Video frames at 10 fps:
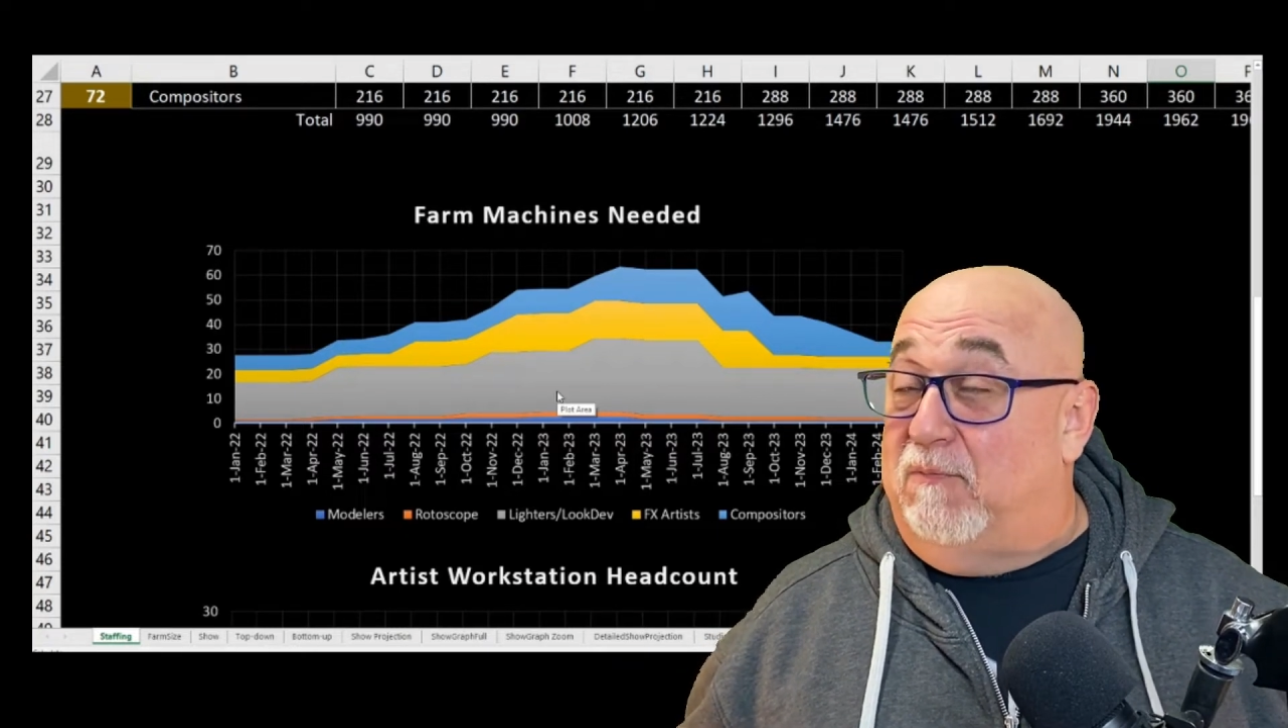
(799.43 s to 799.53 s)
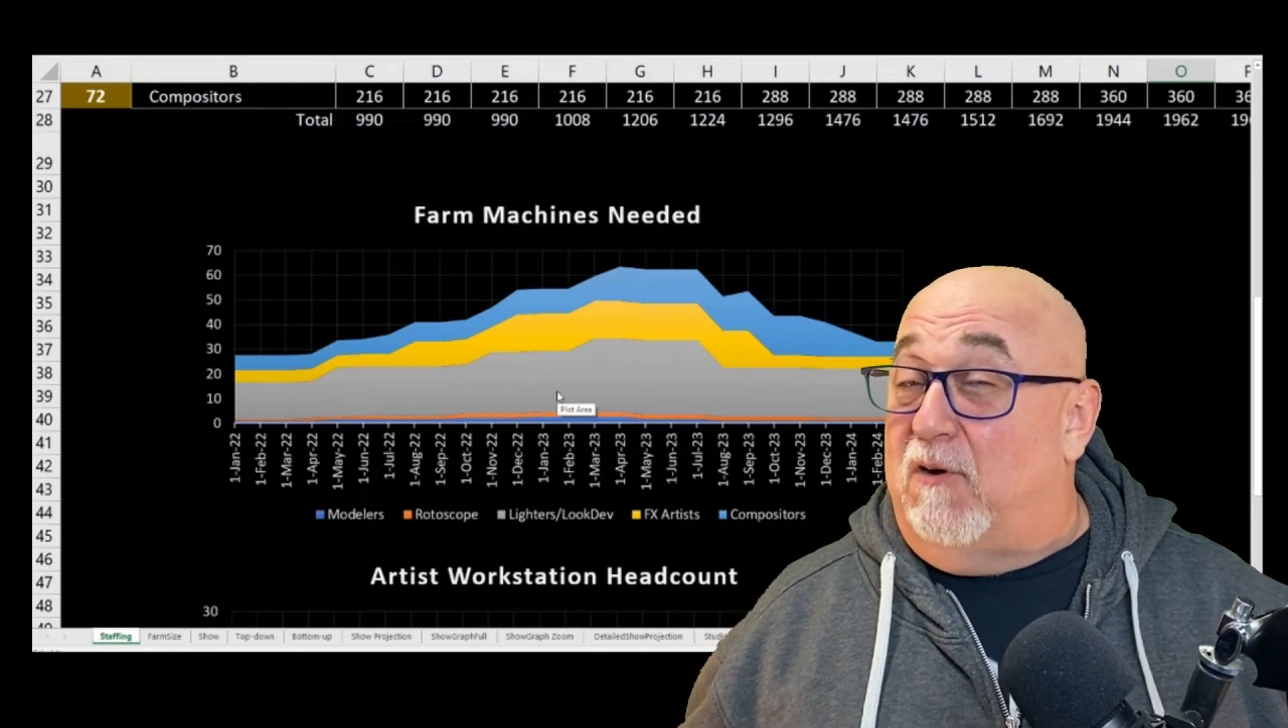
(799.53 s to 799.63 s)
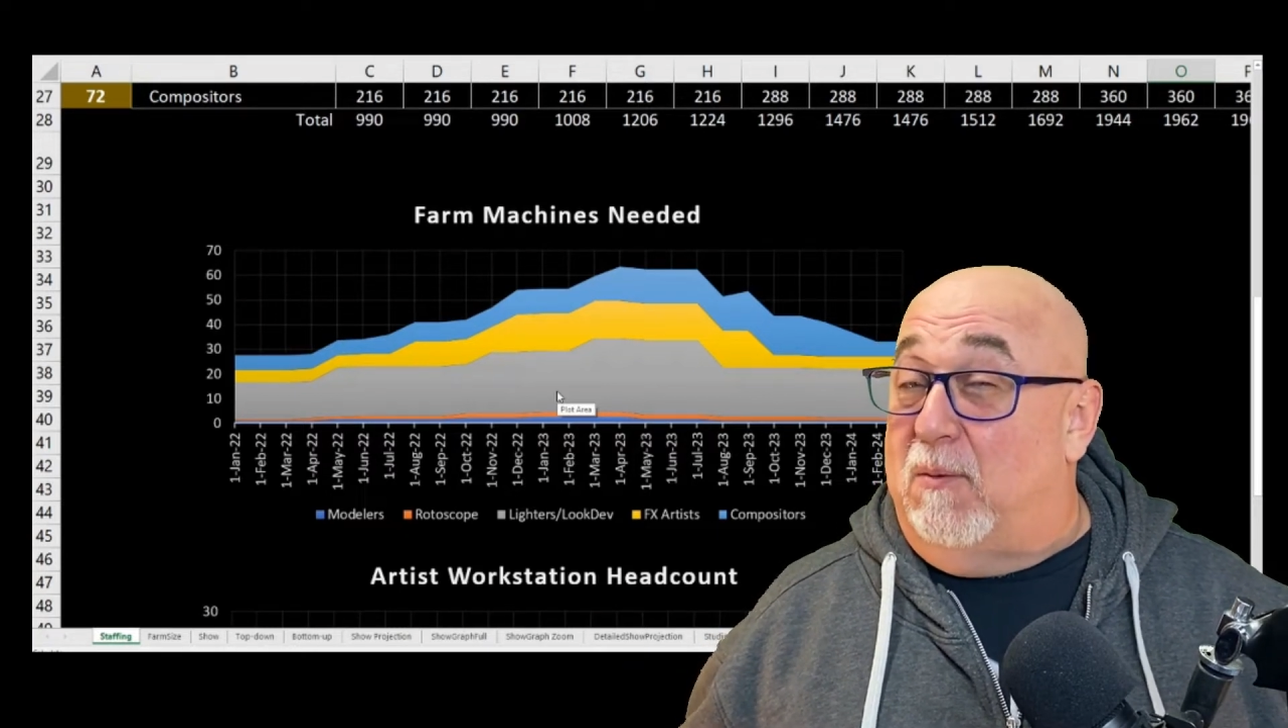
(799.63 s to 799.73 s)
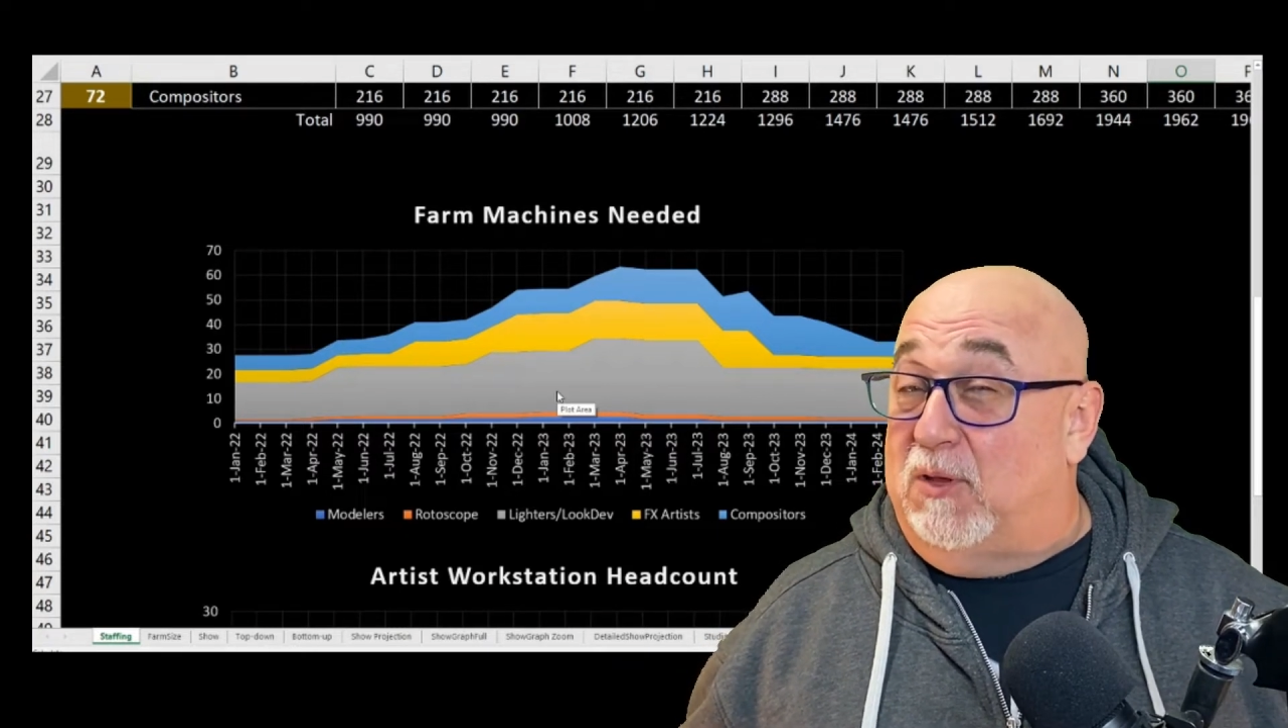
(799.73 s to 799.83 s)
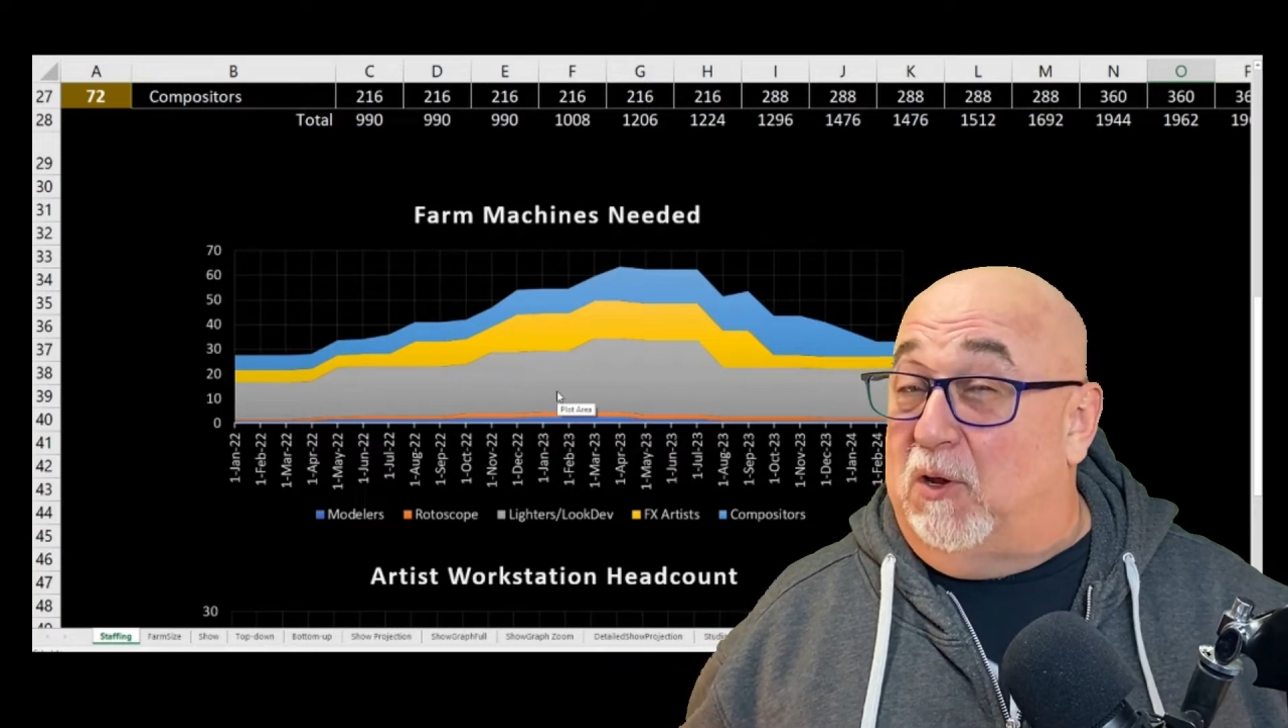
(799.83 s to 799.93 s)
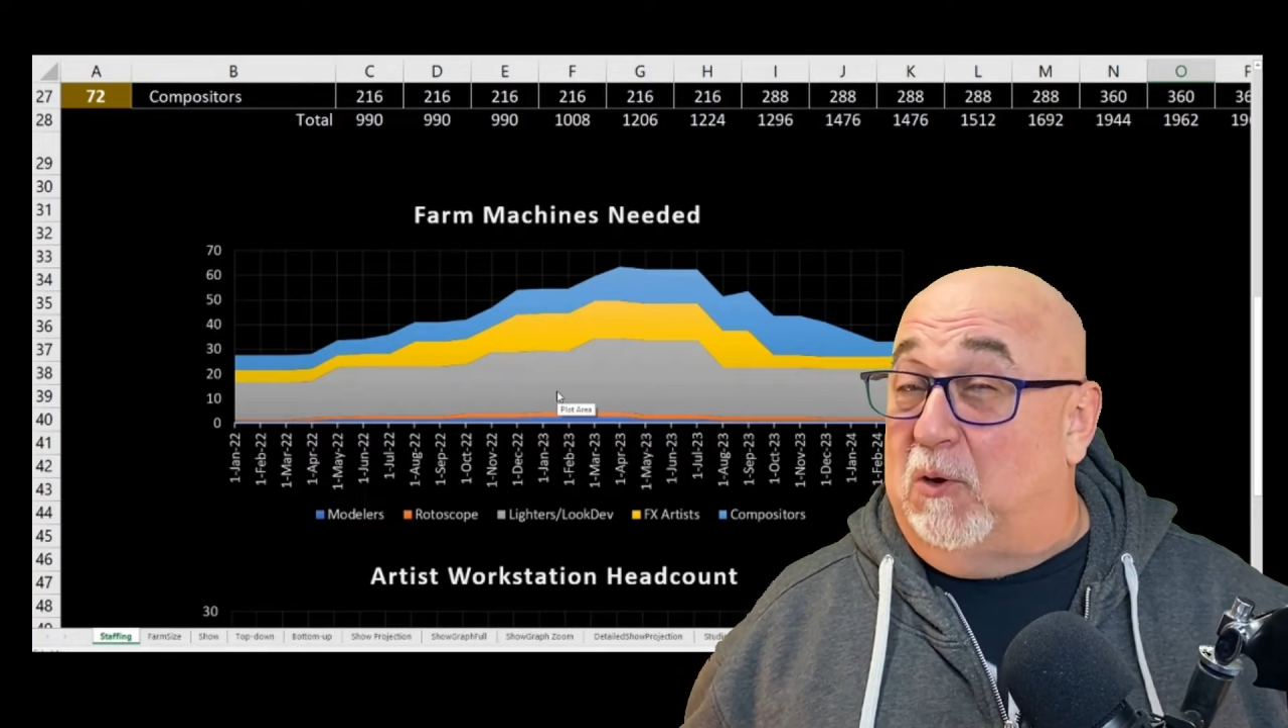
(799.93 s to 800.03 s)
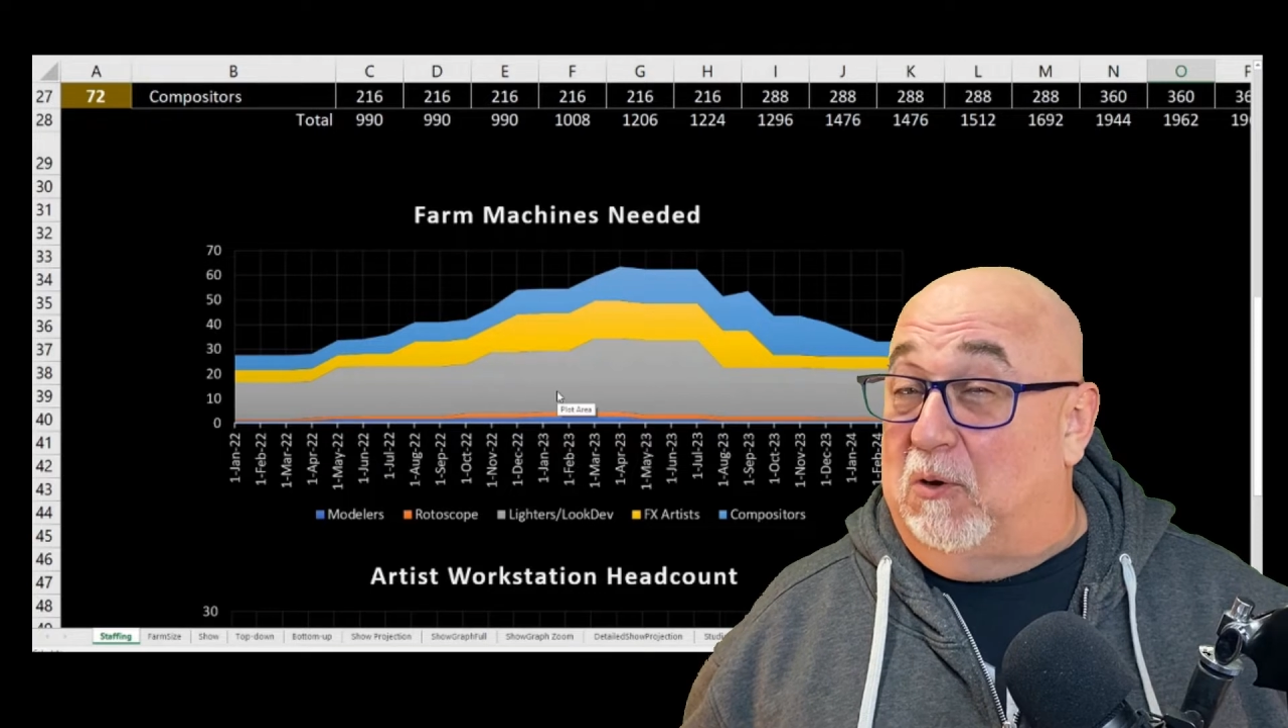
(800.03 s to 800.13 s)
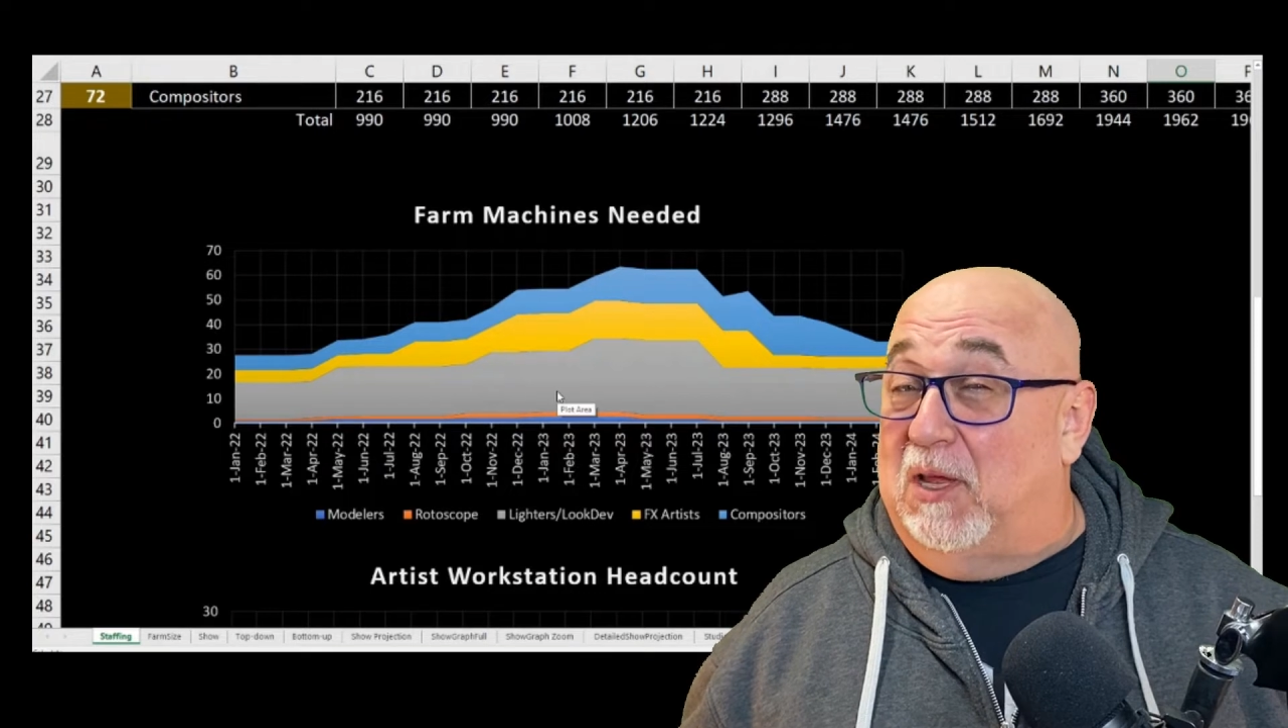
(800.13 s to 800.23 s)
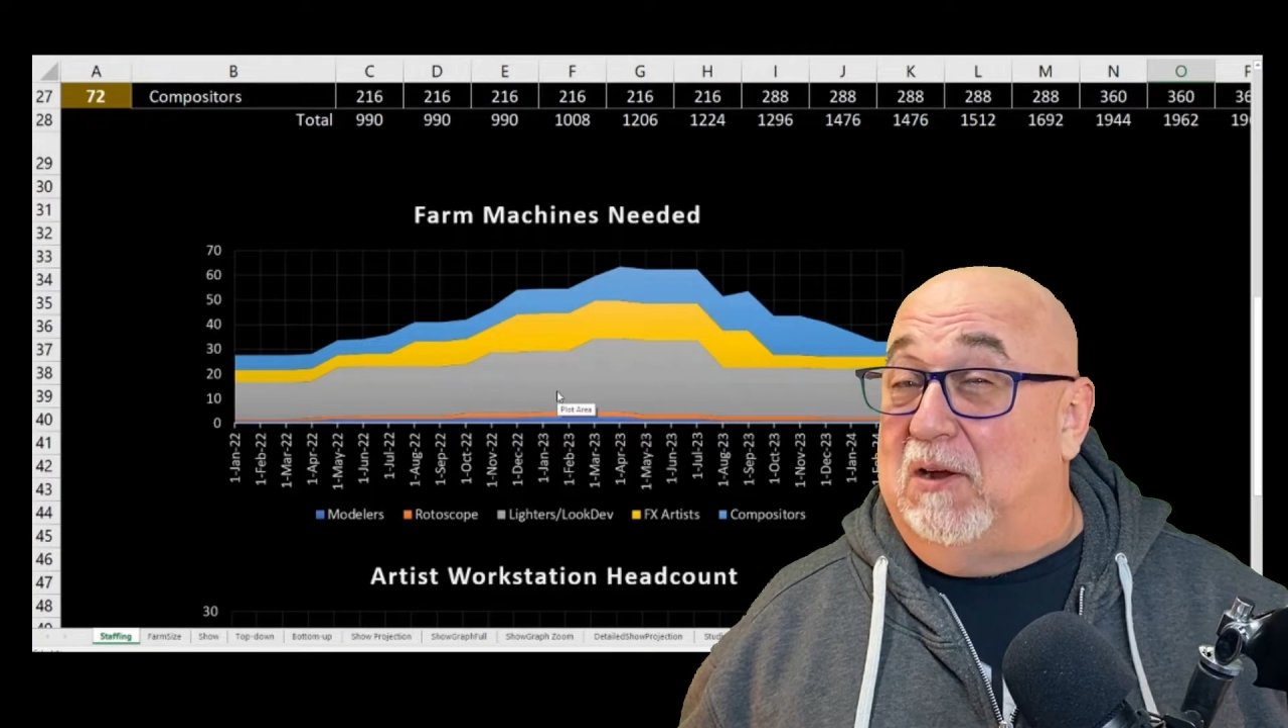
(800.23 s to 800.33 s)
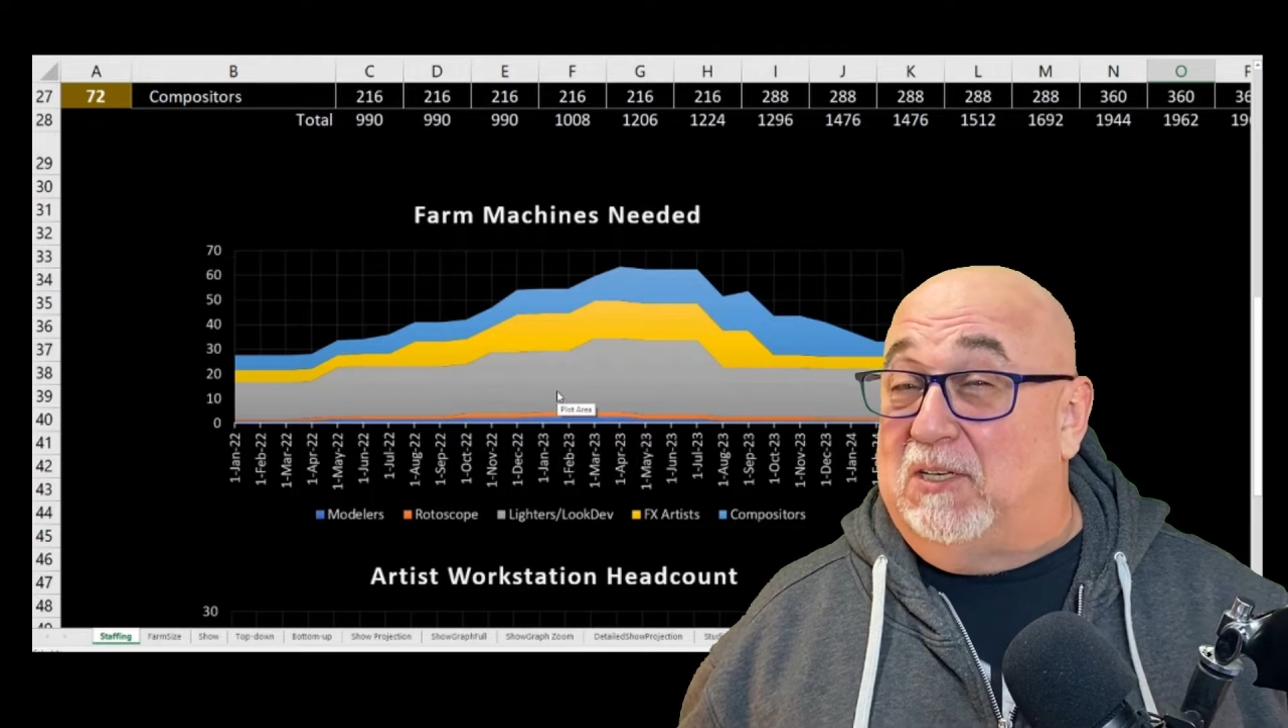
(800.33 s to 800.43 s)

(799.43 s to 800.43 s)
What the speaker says: farm a little earlier.